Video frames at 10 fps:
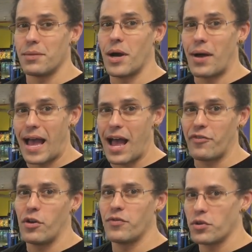cut about
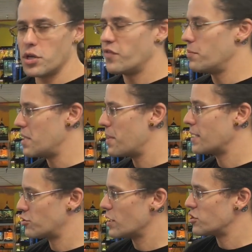half of your UVB
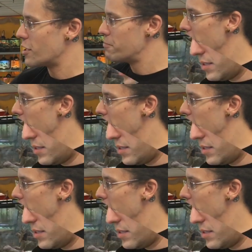penetration.